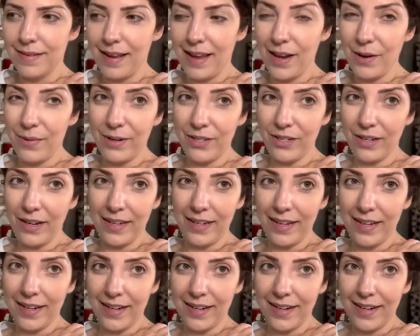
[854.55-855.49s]
I wish I
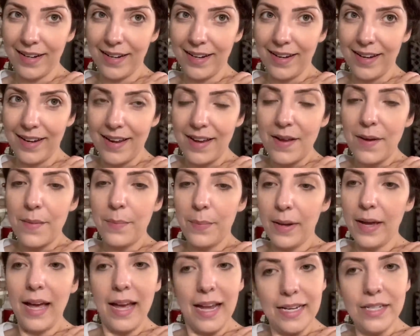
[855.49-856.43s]
did.
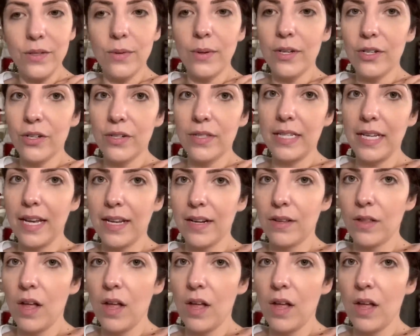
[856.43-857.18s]
But I do understand